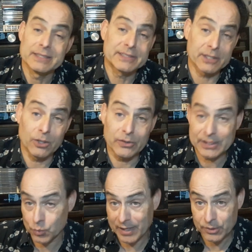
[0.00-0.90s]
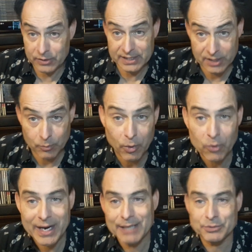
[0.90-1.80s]
So that's why I do these little
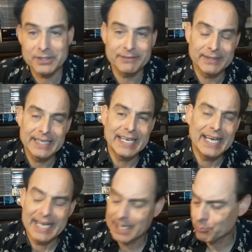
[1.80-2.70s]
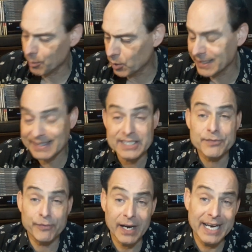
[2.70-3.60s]
programs promoting
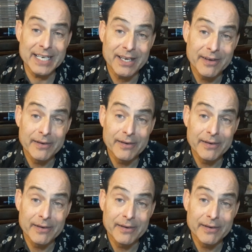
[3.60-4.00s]
this fine